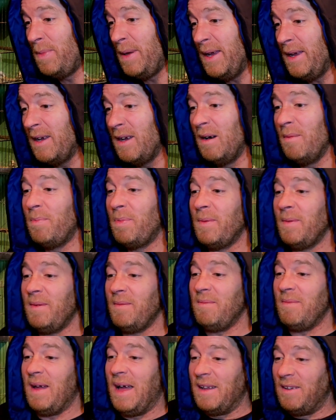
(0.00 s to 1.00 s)
pick up
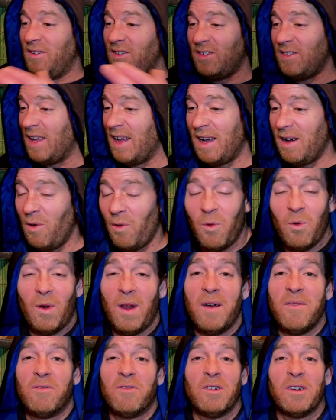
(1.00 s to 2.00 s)
and start all
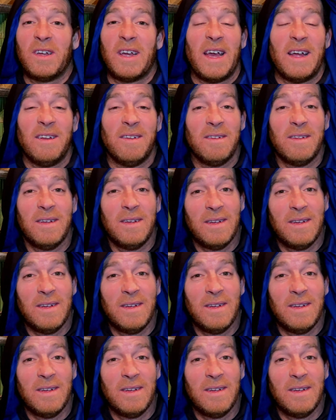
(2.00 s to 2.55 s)
over again.